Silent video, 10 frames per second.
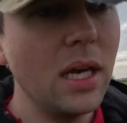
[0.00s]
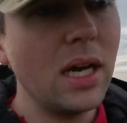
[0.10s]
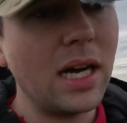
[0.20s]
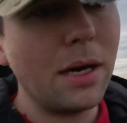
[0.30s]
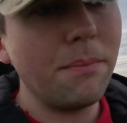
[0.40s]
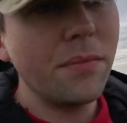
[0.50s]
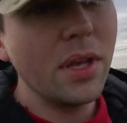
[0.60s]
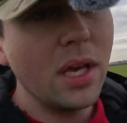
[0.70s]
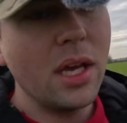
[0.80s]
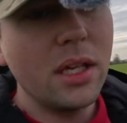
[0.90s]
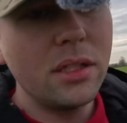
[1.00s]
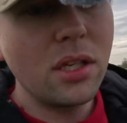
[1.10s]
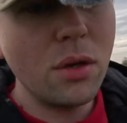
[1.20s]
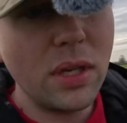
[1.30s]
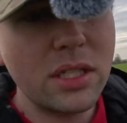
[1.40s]

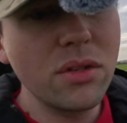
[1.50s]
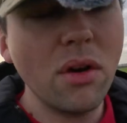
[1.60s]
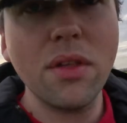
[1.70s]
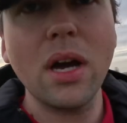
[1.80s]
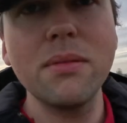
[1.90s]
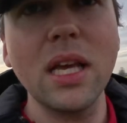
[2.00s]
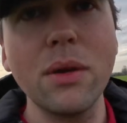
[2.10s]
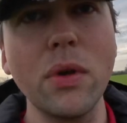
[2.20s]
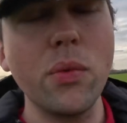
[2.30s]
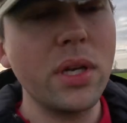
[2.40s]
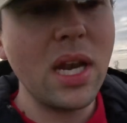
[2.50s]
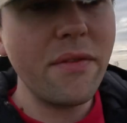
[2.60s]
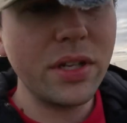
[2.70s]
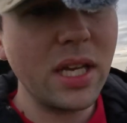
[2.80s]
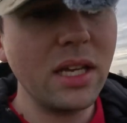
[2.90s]
So it's not that I'm saying we would
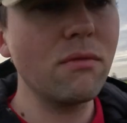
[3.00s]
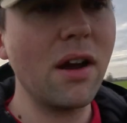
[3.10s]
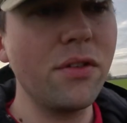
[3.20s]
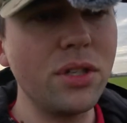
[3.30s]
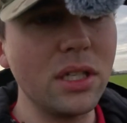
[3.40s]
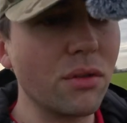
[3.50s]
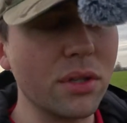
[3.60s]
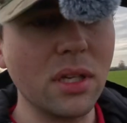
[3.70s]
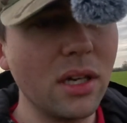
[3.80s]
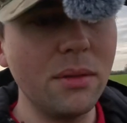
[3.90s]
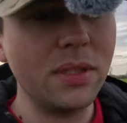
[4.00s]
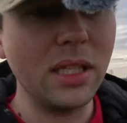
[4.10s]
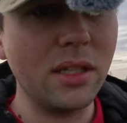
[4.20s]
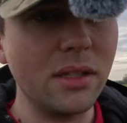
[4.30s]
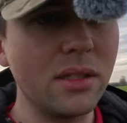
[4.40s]
never take refugees or asylum
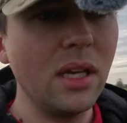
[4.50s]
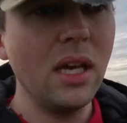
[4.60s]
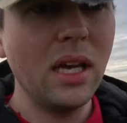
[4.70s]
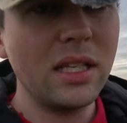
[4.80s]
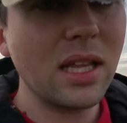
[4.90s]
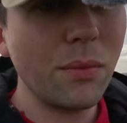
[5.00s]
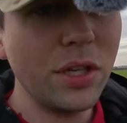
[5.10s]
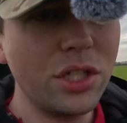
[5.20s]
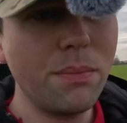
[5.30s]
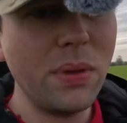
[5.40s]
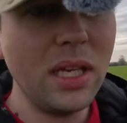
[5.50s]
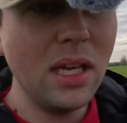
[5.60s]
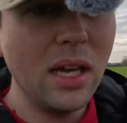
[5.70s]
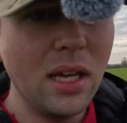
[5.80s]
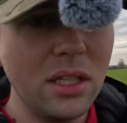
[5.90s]
seekers. It's that we should be
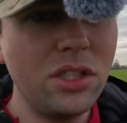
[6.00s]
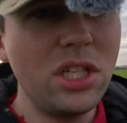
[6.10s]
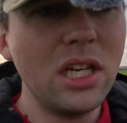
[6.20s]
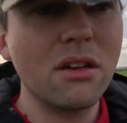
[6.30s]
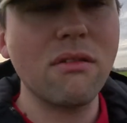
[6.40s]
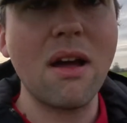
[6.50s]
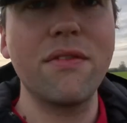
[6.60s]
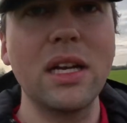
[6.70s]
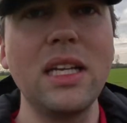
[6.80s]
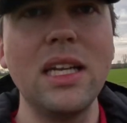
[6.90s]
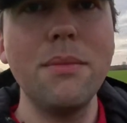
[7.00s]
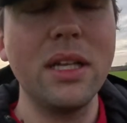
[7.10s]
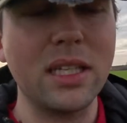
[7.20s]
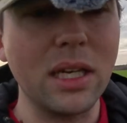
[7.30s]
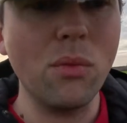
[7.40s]
geographically
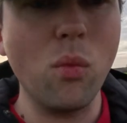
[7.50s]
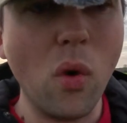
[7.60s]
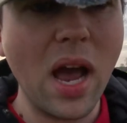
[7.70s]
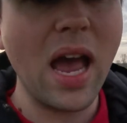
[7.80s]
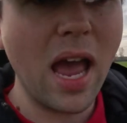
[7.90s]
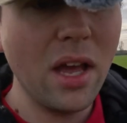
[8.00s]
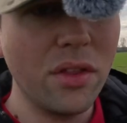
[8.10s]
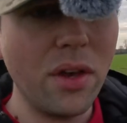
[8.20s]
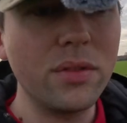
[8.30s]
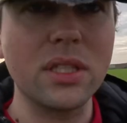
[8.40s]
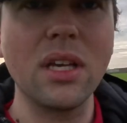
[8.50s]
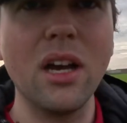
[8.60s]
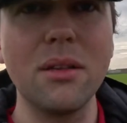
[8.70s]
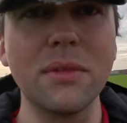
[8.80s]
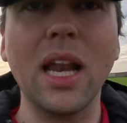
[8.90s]
limiting where those
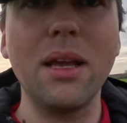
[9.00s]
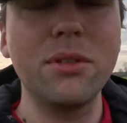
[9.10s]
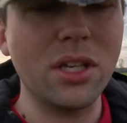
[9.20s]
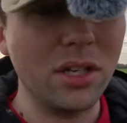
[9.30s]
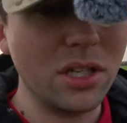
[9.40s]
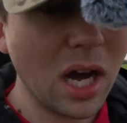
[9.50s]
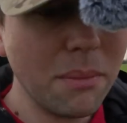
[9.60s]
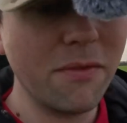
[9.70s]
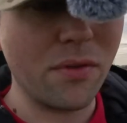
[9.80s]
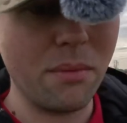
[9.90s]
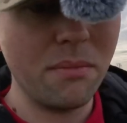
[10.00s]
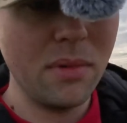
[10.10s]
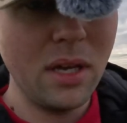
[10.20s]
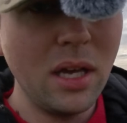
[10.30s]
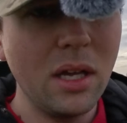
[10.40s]
asylum claims can come from
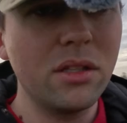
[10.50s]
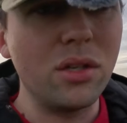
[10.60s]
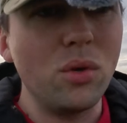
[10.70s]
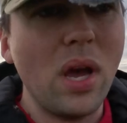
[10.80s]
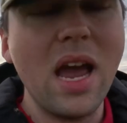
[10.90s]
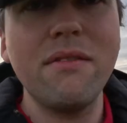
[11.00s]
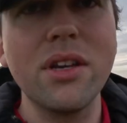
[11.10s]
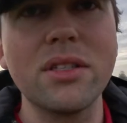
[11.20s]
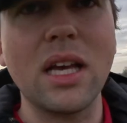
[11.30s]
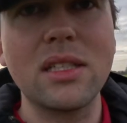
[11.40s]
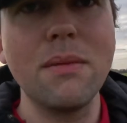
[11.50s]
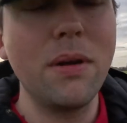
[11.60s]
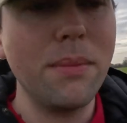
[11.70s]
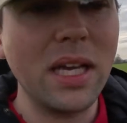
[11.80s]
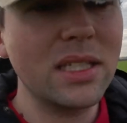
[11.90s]
to areas that
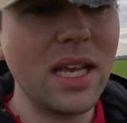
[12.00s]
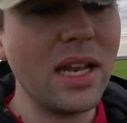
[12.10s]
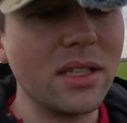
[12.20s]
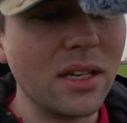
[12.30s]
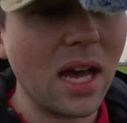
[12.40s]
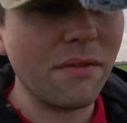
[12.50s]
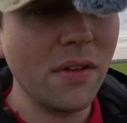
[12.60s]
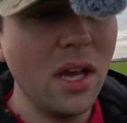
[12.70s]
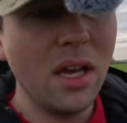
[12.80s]
simply make sense and have,